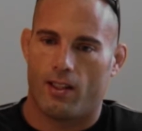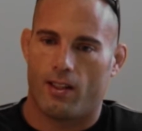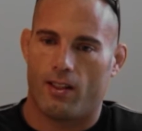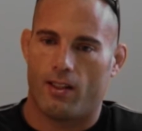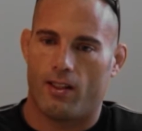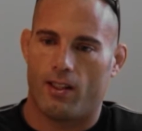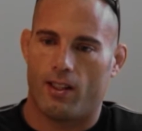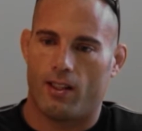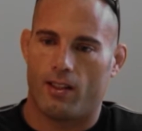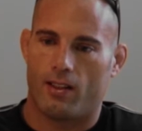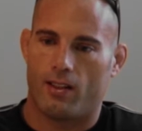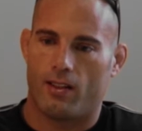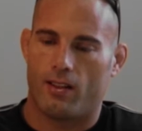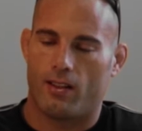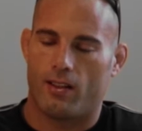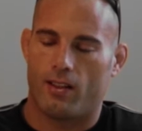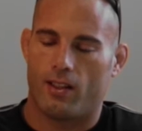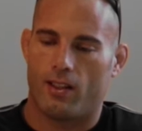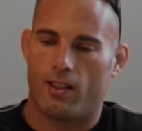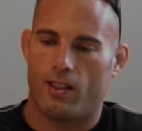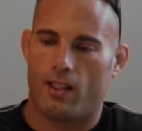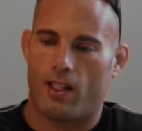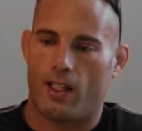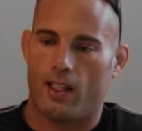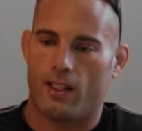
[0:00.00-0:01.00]
than
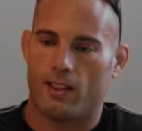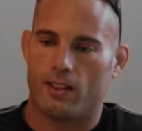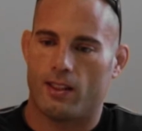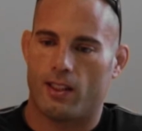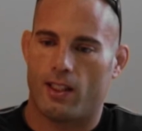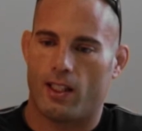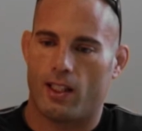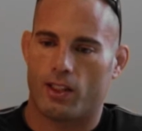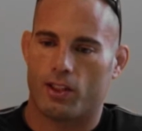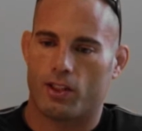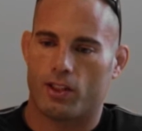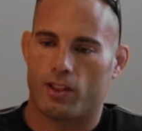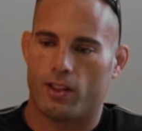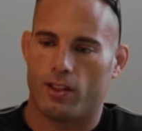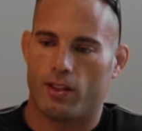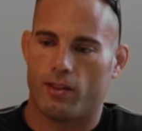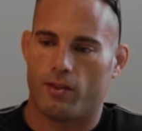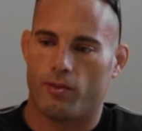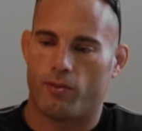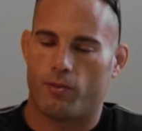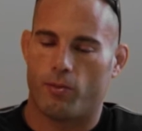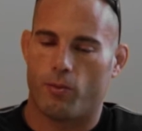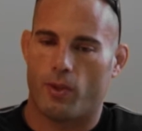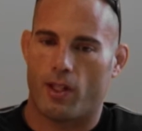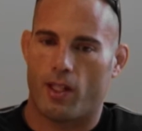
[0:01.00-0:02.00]
I did actually
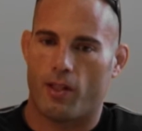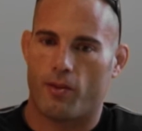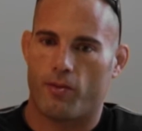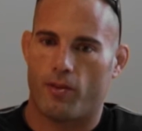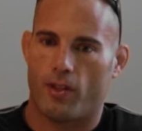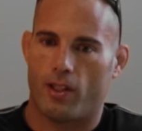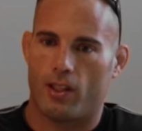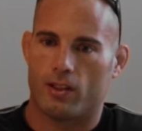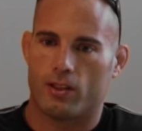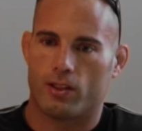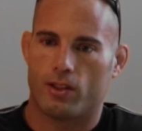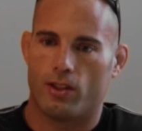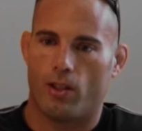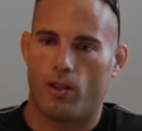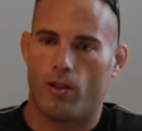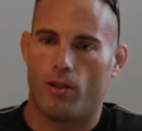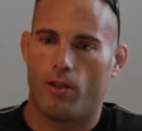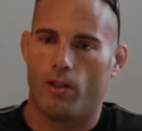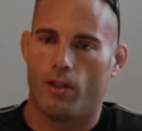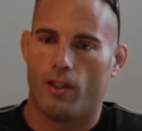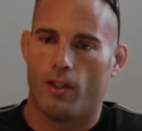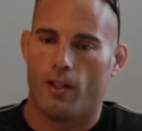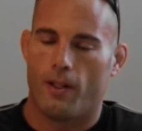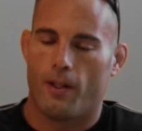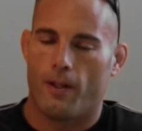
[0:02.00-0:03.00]
when I fought.
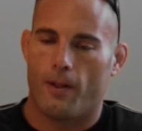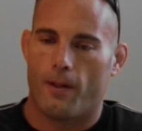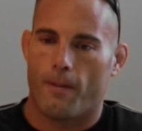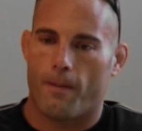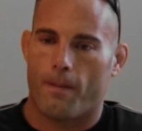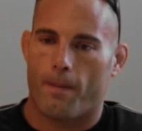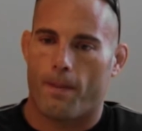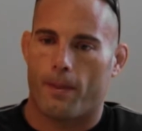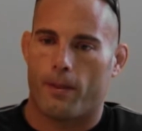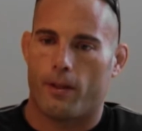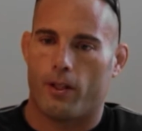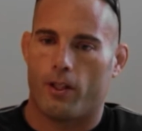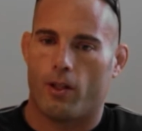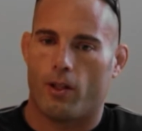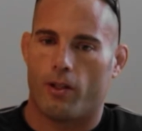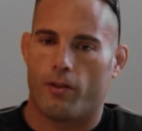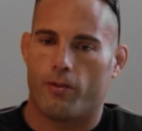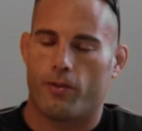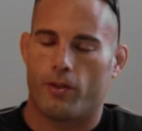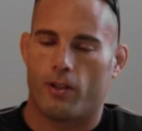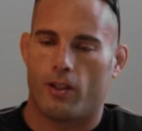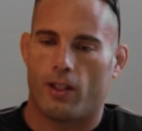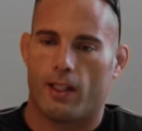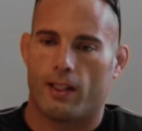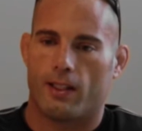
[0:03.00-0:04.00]
So, I
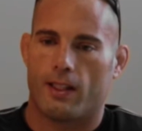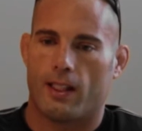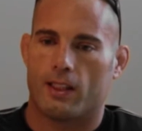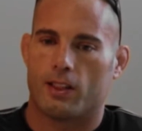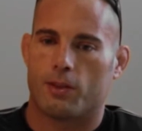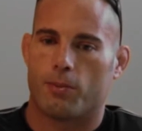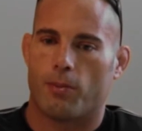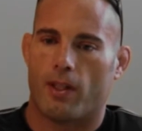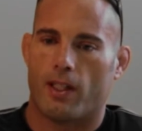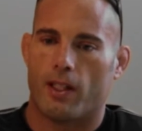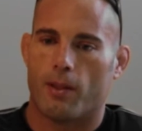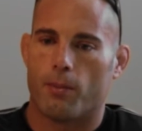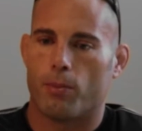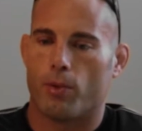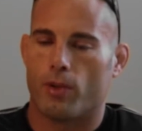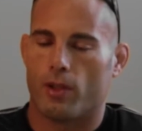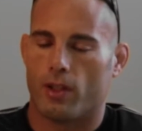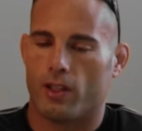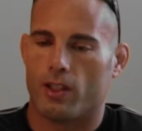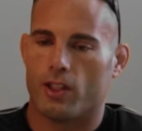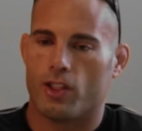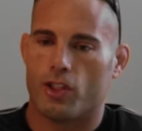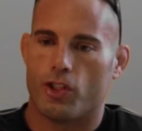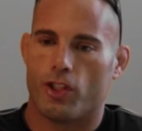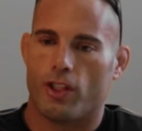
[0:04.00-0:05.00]
feel like that's my input
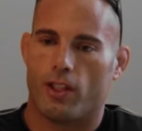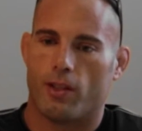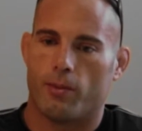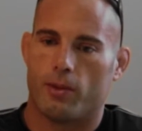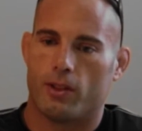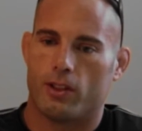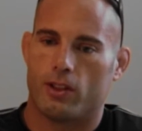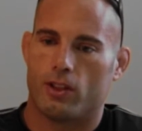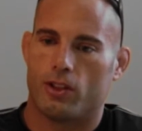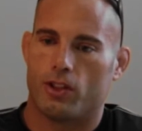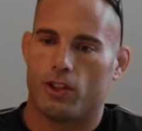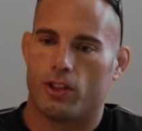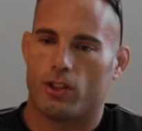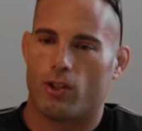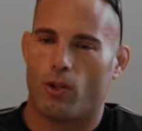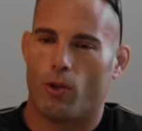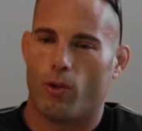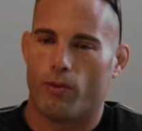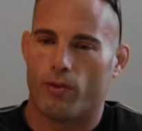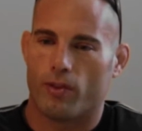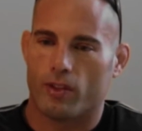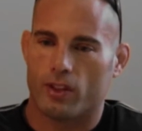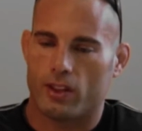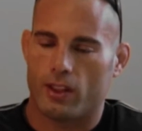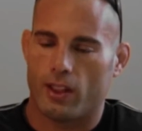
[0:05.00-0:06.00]
in the gym, is just
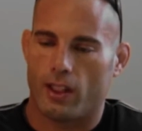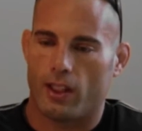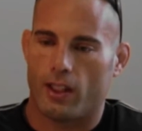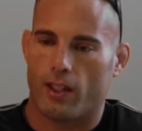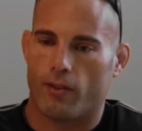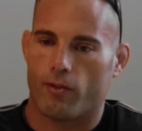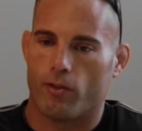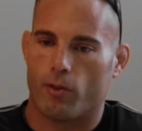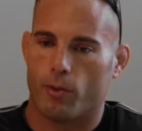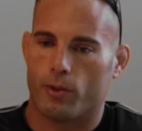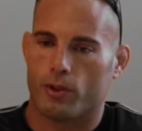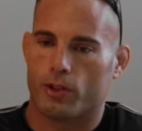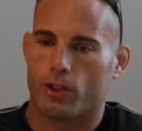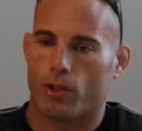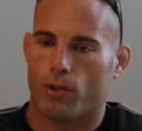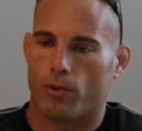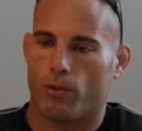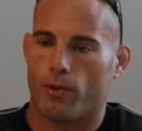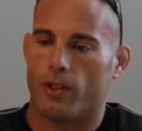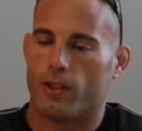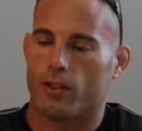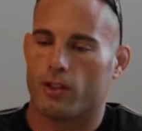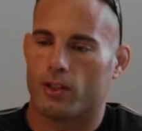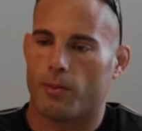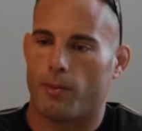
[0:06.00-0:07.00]
overseeing everyone's
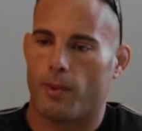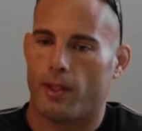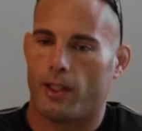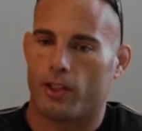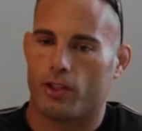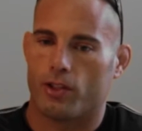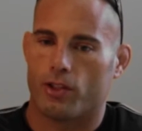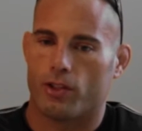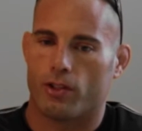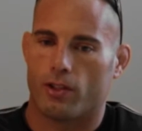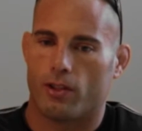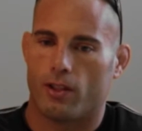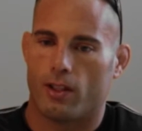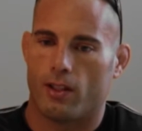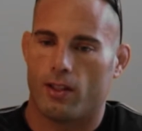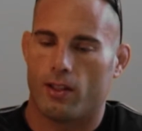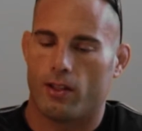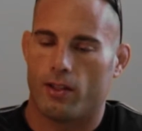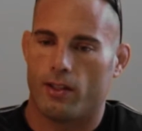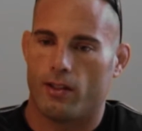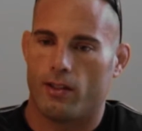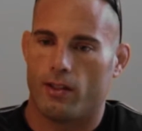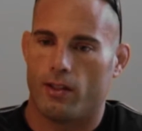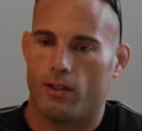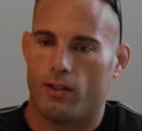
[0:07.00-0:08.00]
careers and making sure
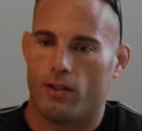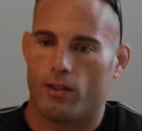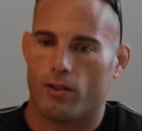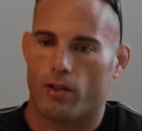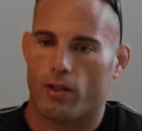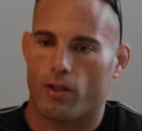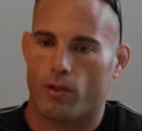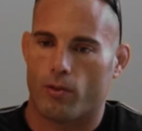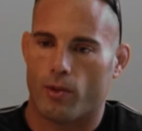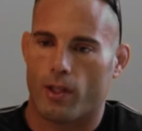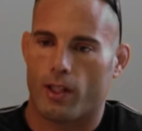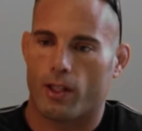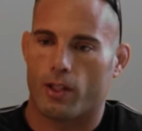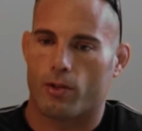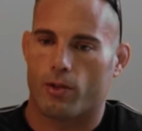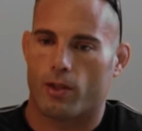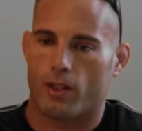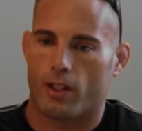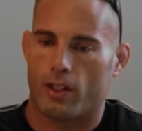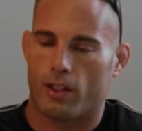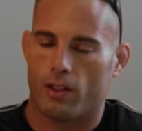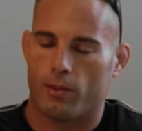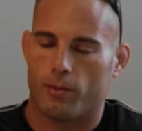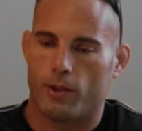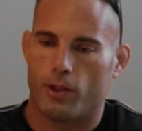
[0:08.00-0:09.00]
that they're on the right
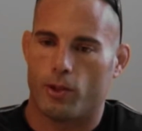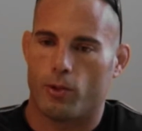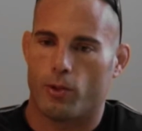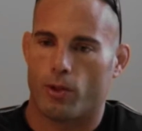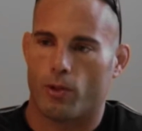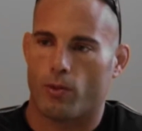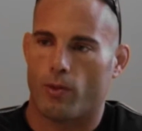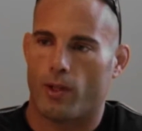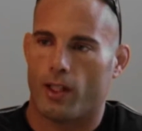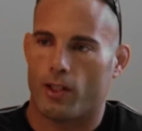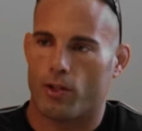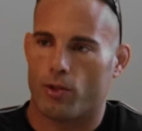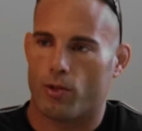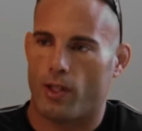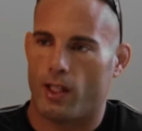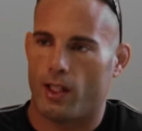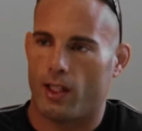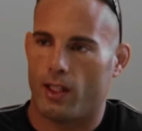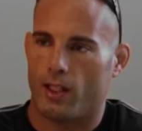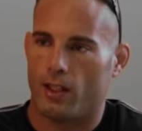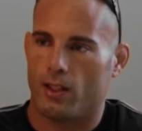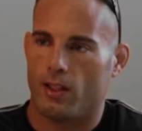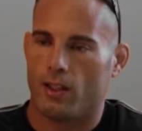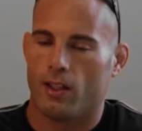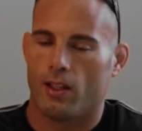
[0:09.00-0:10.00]
curriculum and doing the right
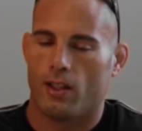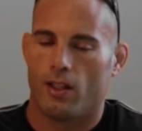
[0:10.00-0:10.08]
training,